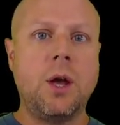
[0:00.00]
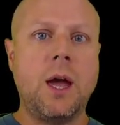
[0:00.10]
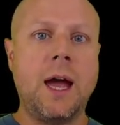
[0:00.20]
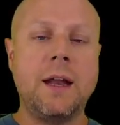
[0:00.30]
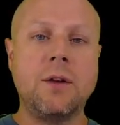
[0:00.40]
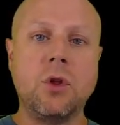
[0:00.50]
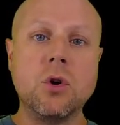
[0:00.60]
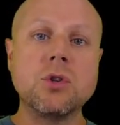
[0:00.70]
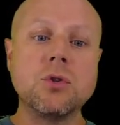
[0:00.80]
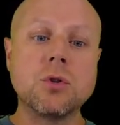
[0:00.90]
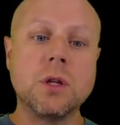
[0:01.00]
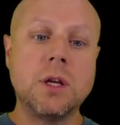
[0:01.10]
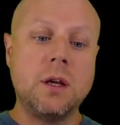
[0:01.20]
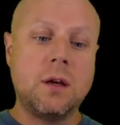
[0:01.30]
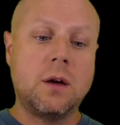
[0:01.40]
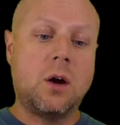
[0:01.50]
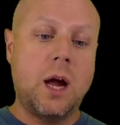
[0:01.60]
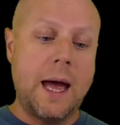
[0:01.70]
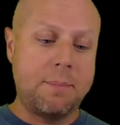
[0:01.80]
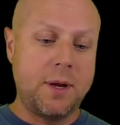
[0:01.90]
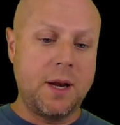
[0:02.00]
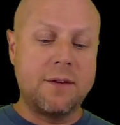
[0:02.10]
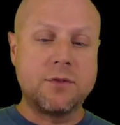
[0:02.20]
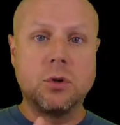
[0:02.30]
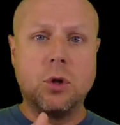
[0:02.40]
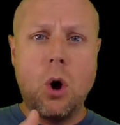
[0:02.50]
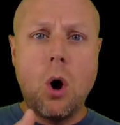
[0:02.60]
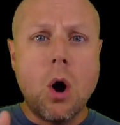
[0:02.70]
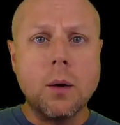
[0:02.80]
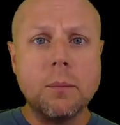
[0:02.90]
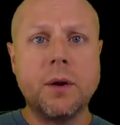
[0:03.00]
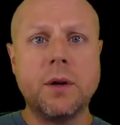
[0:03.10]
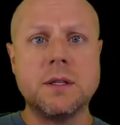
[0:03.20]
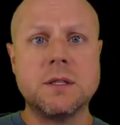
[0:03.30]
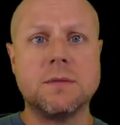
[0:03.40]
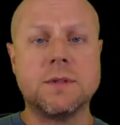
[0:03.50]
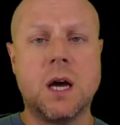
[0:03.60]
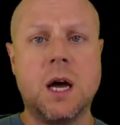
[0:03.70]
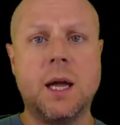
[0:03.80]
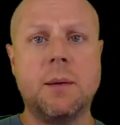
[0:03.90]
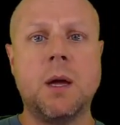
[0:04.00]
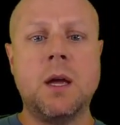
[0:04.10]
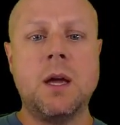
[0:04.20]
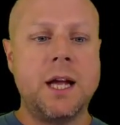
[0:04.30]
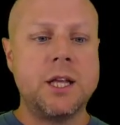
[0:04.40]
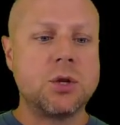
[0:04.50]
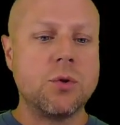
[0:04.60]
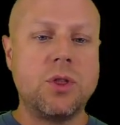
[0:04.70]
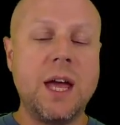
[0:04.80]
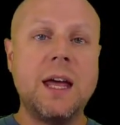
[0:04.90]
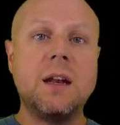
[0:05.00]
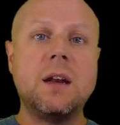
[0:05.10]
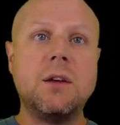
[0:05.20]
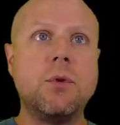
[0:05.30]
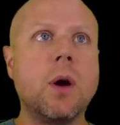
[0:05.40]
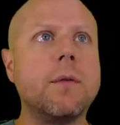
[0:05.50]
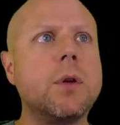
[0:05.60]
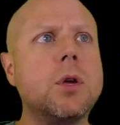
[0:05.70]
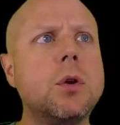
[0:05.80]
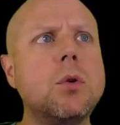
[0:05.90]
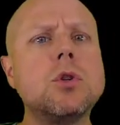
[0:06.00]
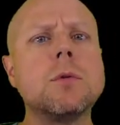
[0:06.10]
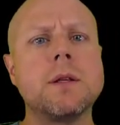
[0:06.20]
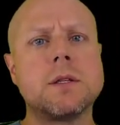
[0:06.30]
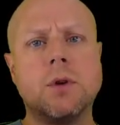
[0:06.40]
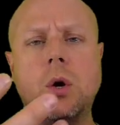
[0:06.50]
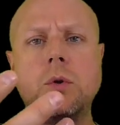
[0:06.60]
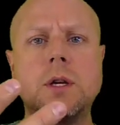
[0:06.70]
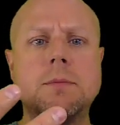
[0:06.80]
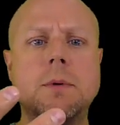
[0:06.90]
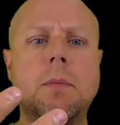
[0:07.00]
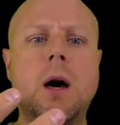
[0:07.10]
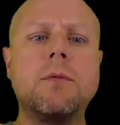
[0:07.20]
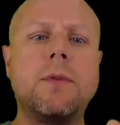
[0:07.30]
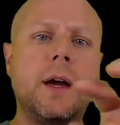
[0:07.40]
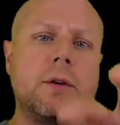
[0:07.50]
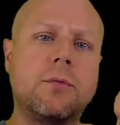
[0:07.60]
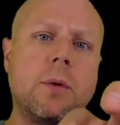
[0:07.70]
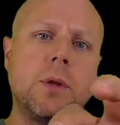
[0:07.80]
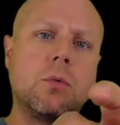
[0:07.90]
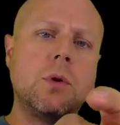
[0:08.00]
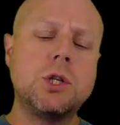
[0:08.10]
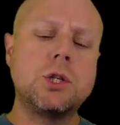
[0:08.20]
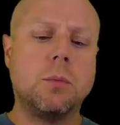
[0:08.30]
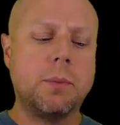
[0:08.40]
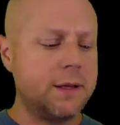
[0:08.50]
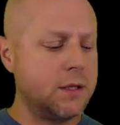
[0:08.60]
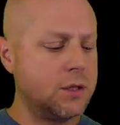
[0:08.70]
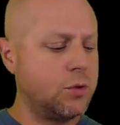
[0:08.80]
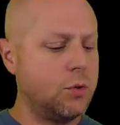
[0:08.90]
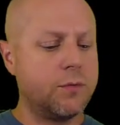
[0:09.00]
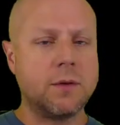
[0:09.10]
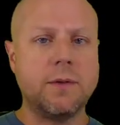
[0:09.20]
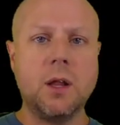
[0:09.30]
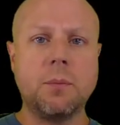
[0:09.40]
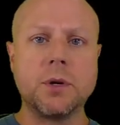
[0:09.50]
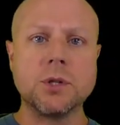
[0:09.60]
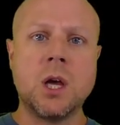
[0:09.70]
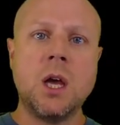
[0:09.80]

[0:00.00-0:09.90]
And those usually happen after long periods of time. And so then if you have huge amounts of code that has been modified from the original by these two different developers,